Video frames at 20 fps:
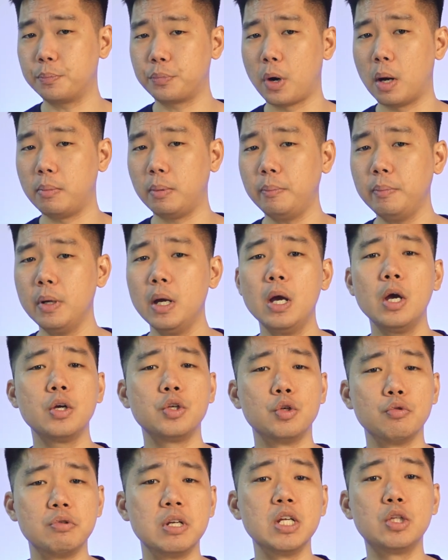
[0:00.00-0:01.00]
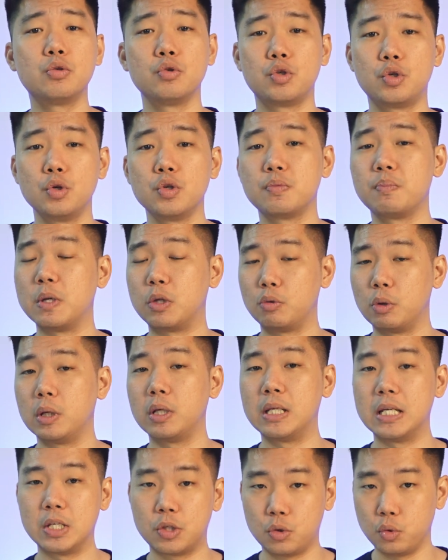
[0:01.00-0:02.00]
problem, you need to choose between
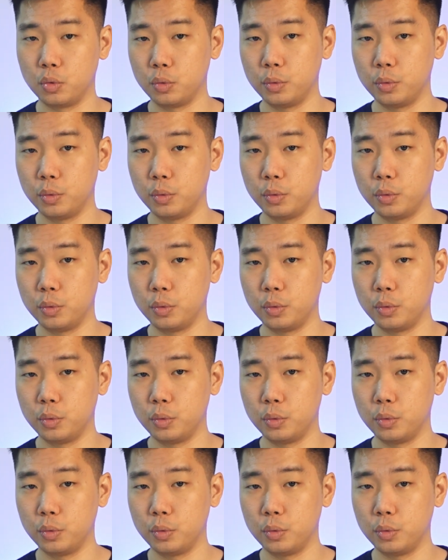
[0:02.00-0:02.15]
these two.